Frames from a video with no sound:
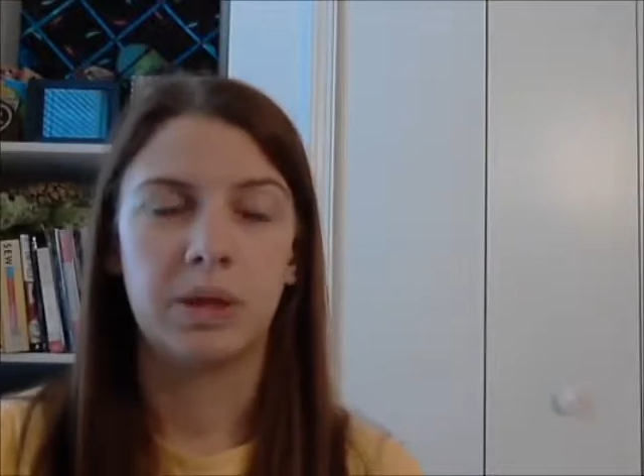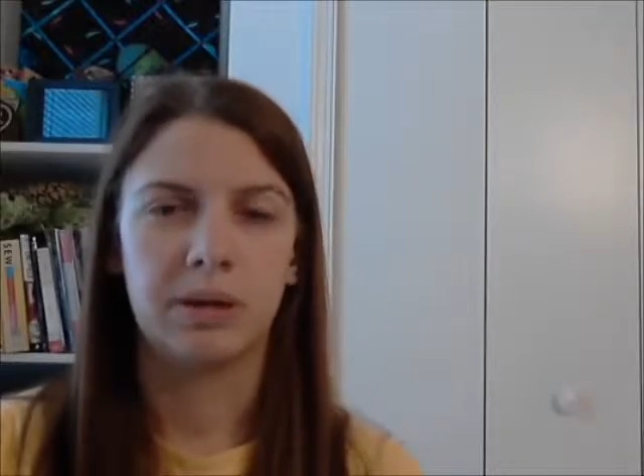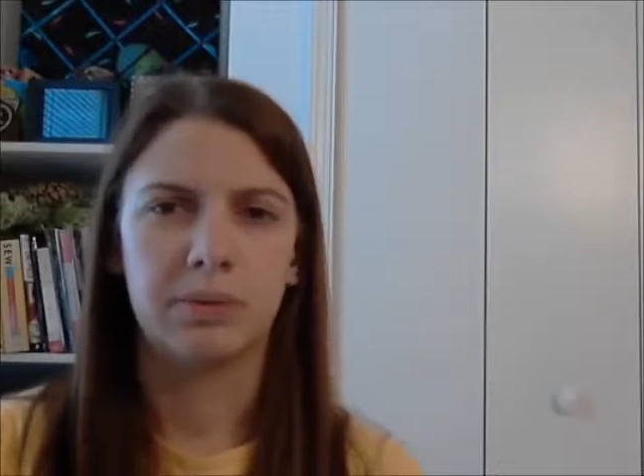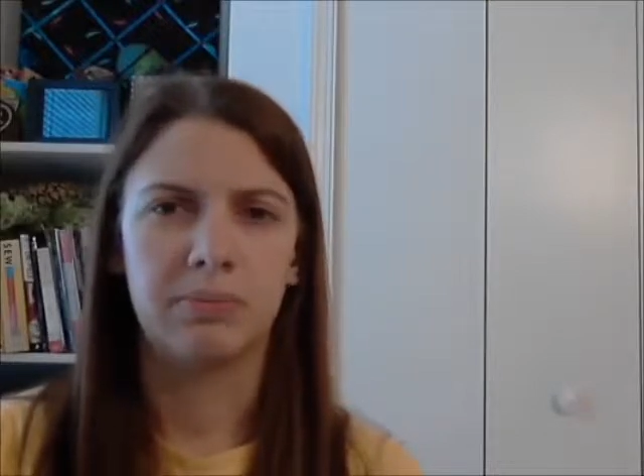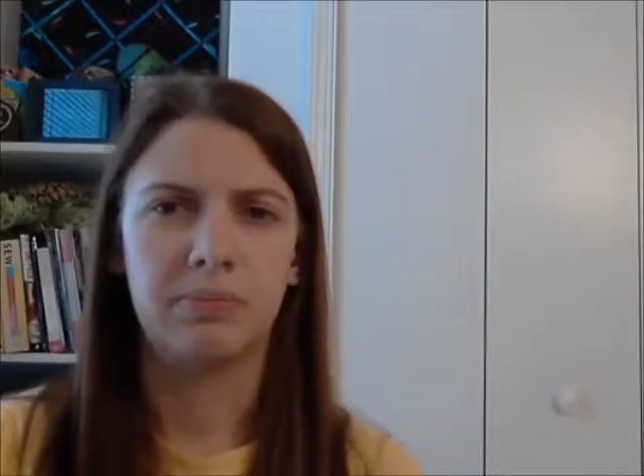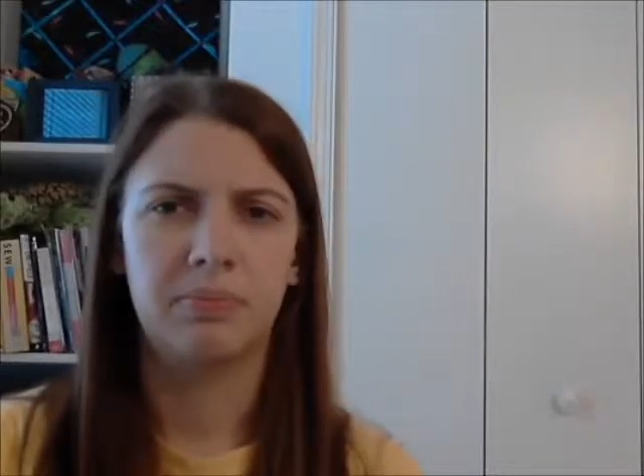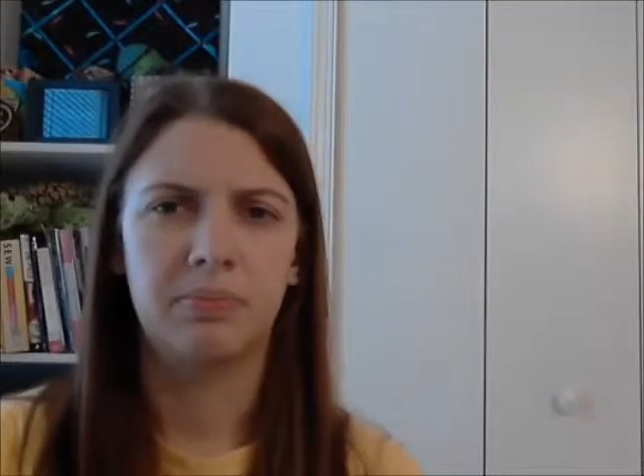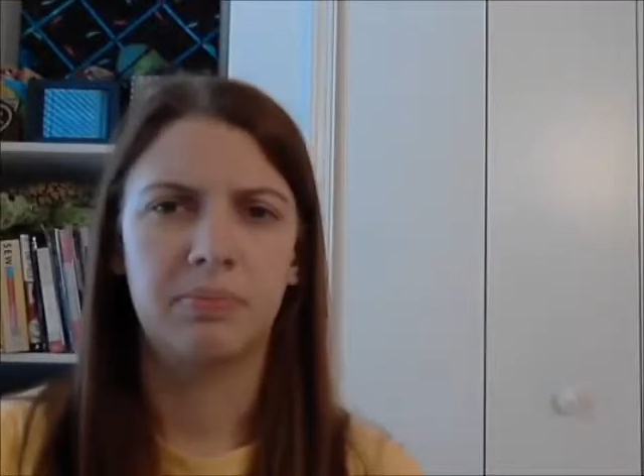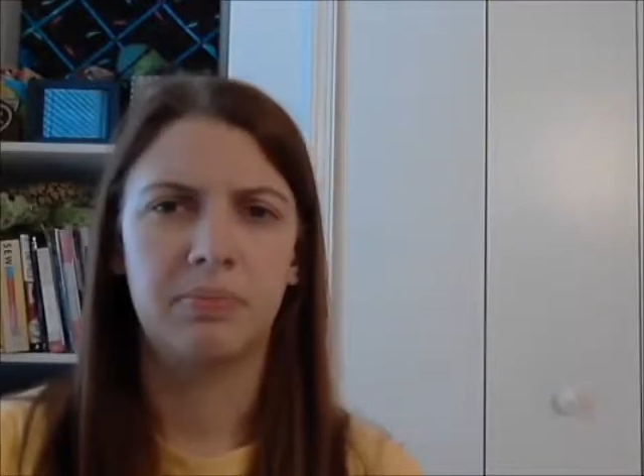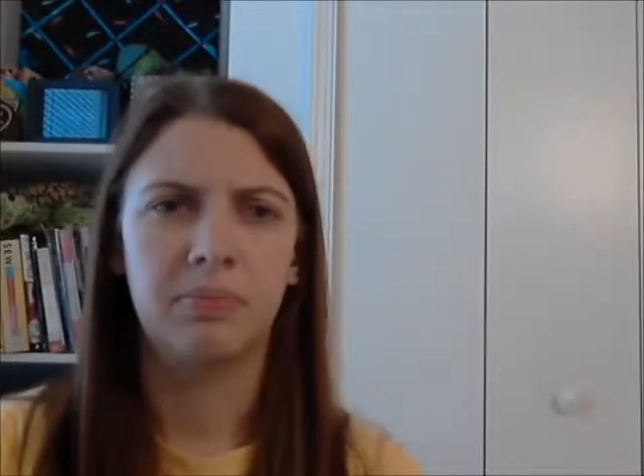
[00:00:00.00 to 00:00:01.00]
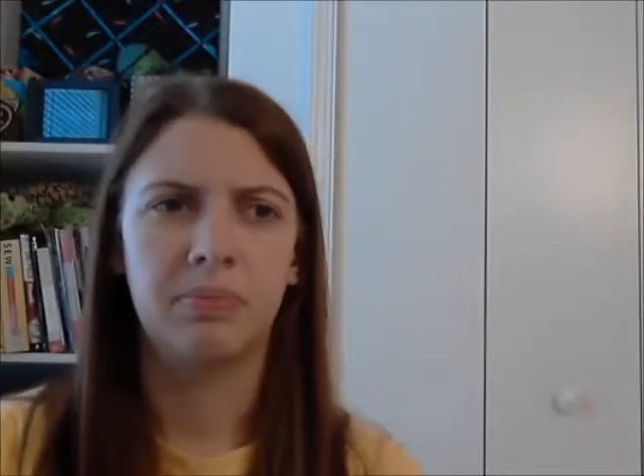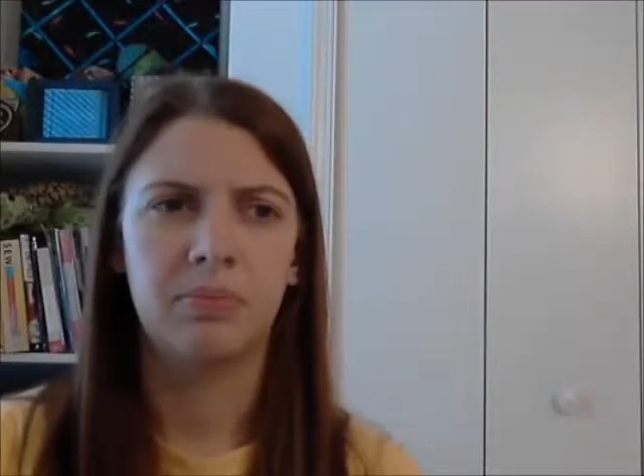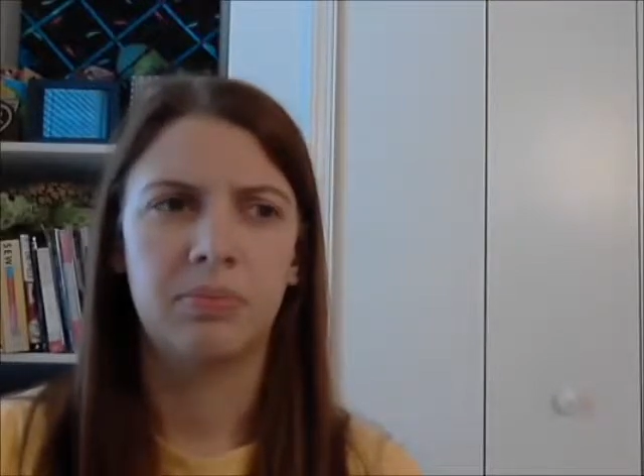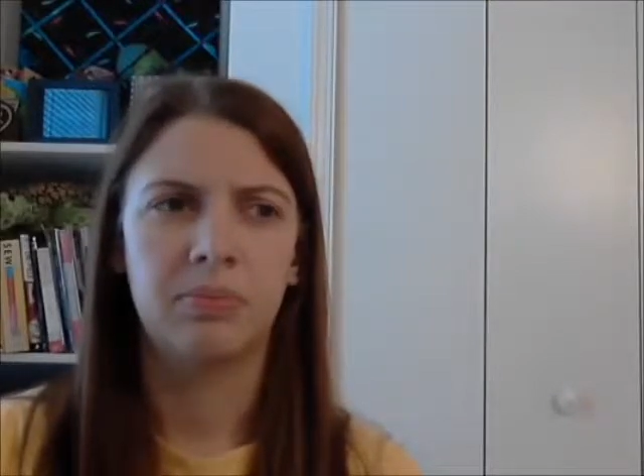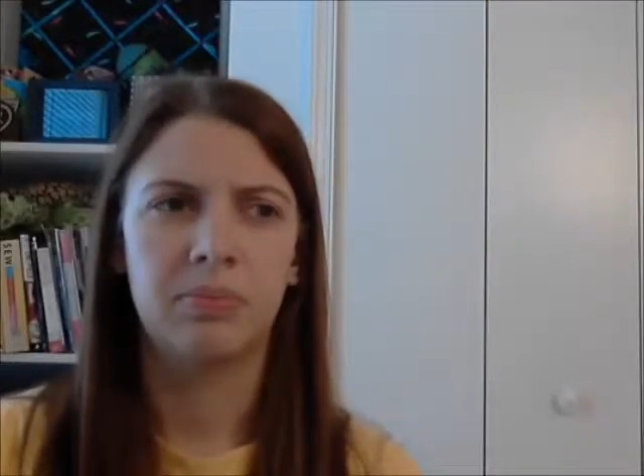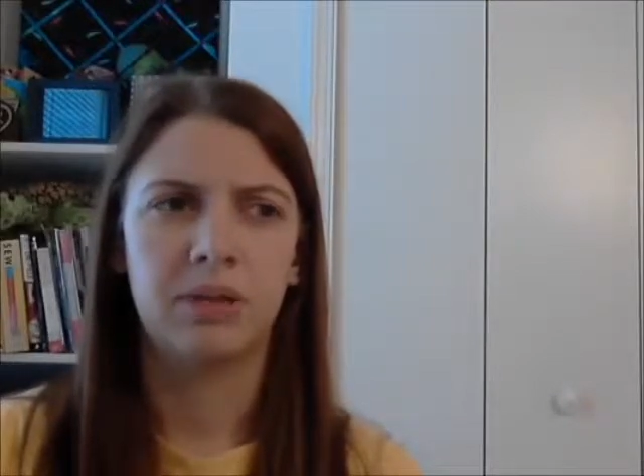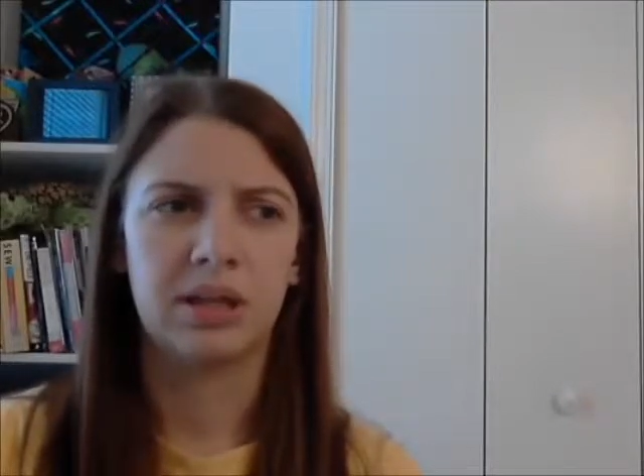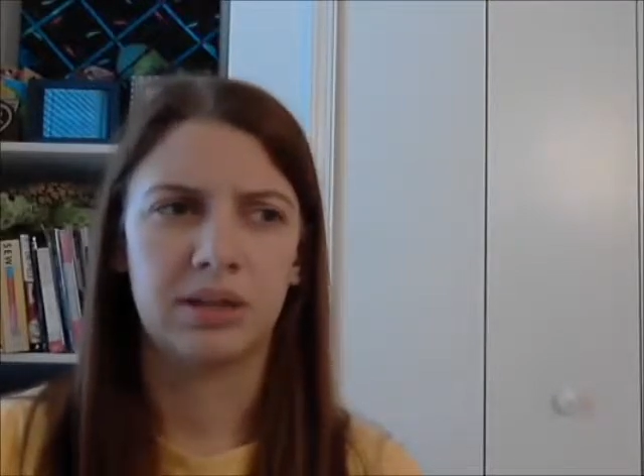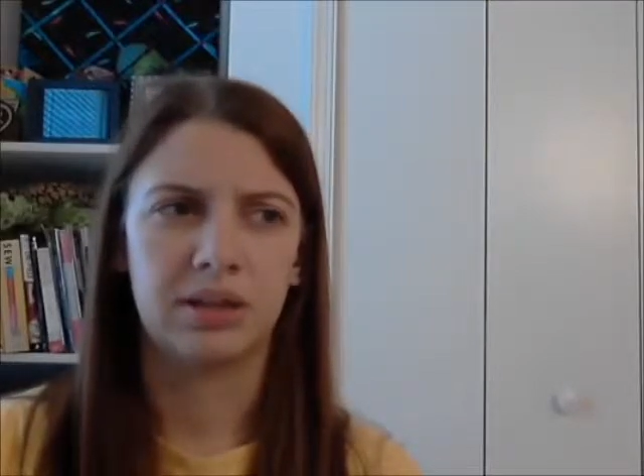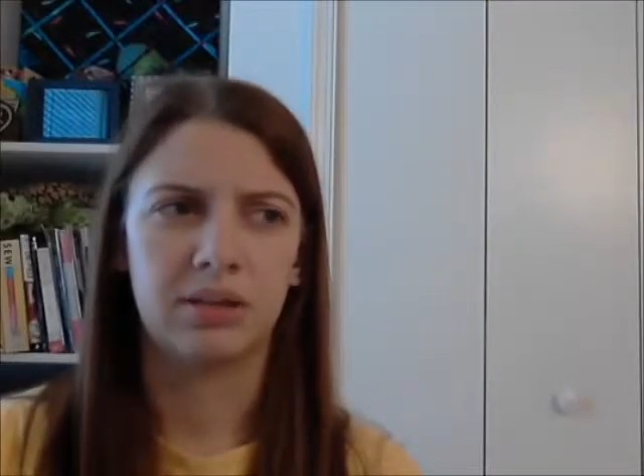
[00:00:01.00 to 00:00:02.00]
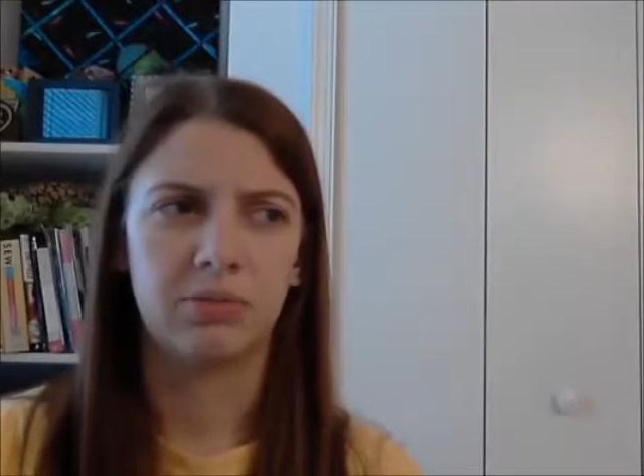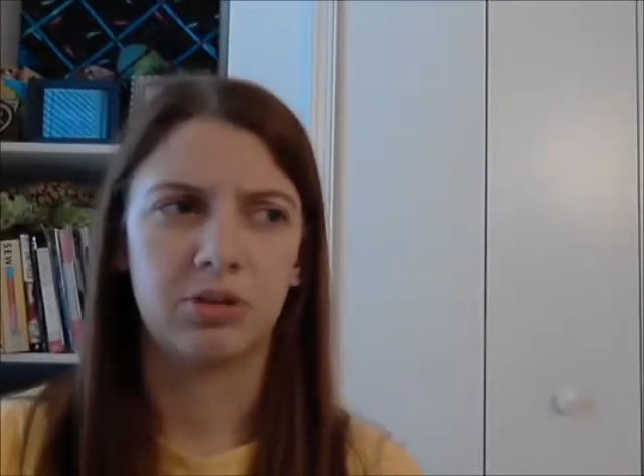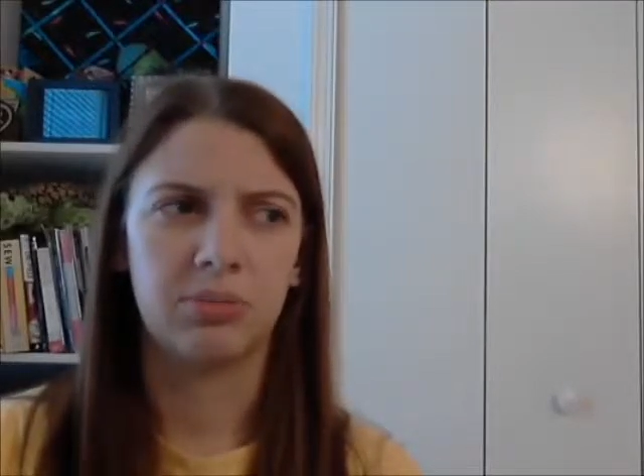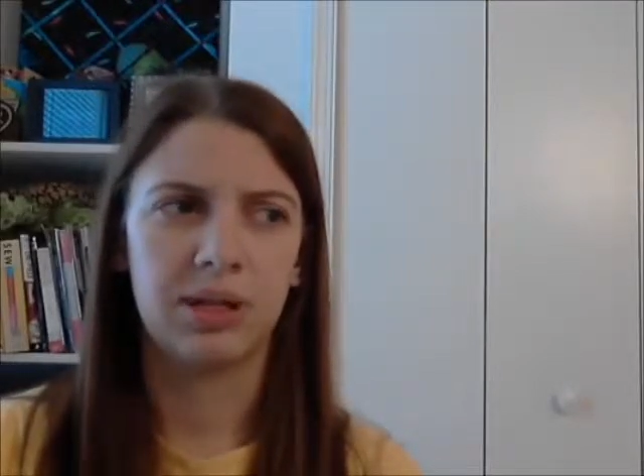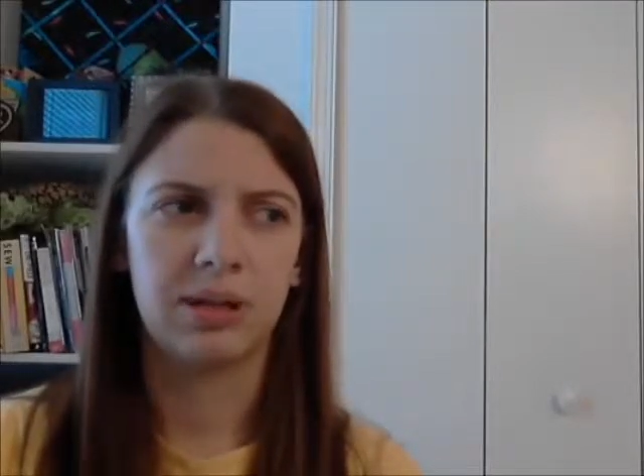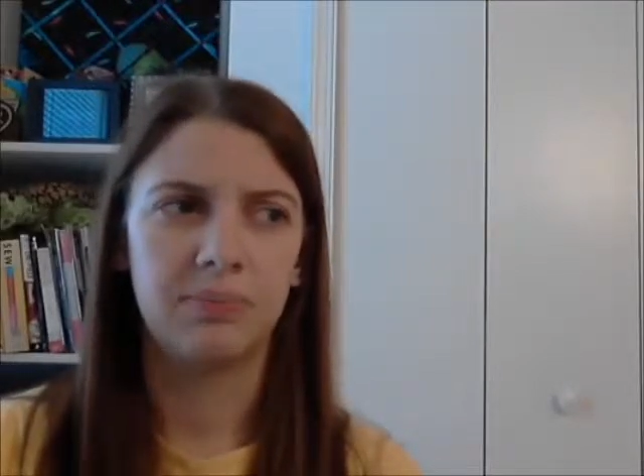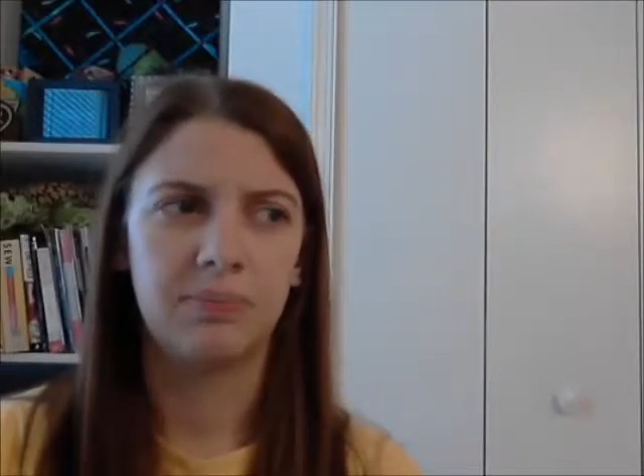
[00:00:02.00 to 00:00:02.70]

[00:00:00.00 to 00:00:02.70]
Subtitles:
Yeah, I think that's what she made.